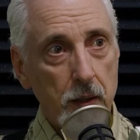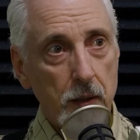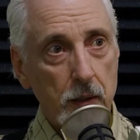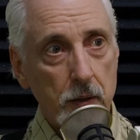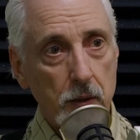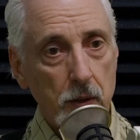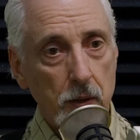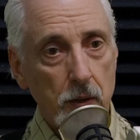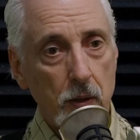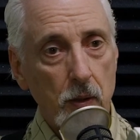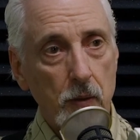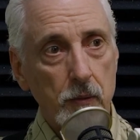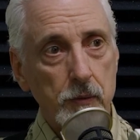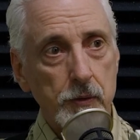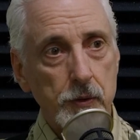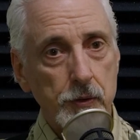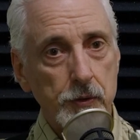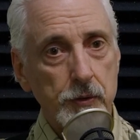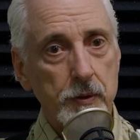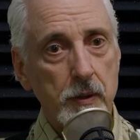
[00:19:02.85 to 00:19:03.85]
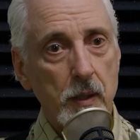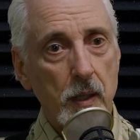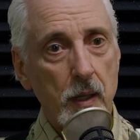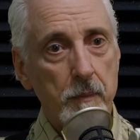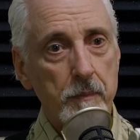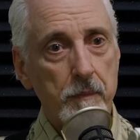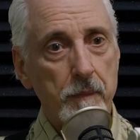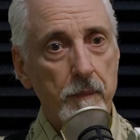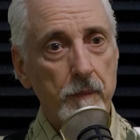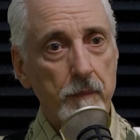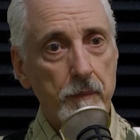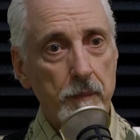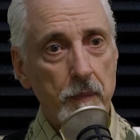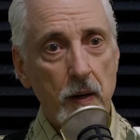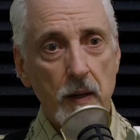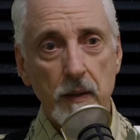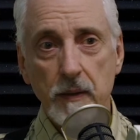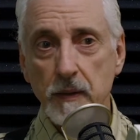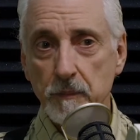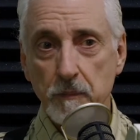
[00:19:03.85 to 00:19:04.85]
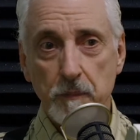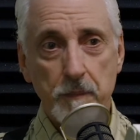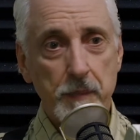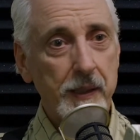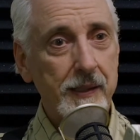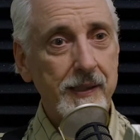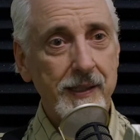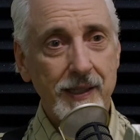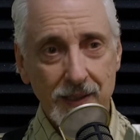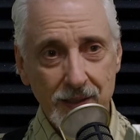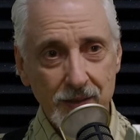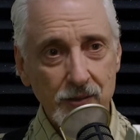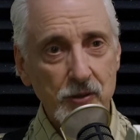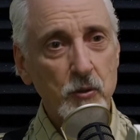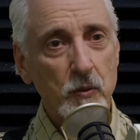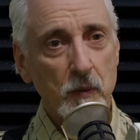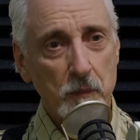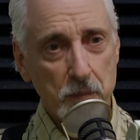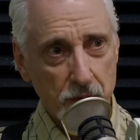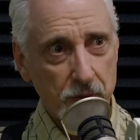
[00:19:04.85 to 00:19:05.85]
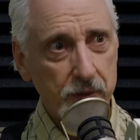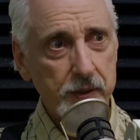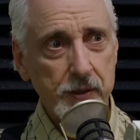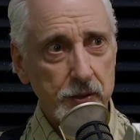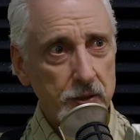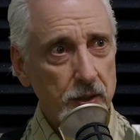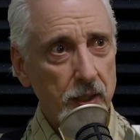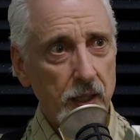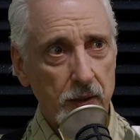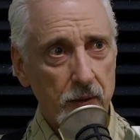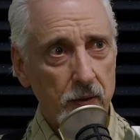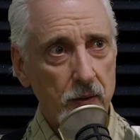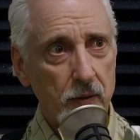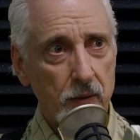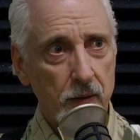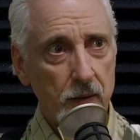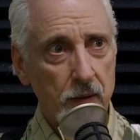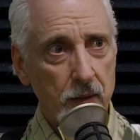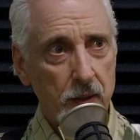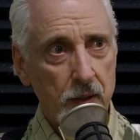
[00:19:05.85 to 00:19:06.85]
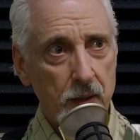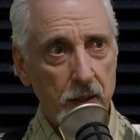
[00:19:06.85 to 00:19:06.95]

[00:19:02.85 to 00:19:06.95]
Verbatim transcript: You know, just a uh, begin to appreciate her.